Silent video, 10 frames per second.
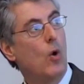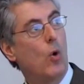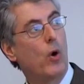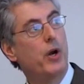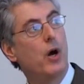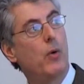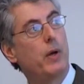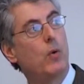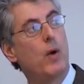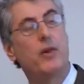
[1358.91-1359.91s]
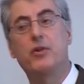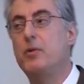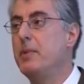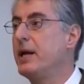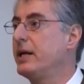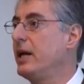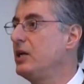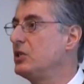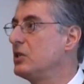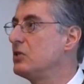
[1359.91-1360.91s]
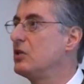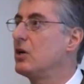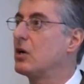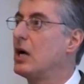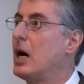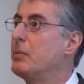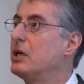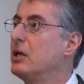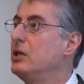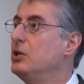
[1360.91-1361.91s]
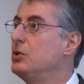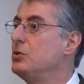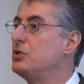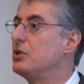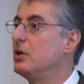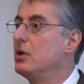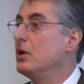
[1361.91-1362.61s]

or knowing whether the medications that are commonly used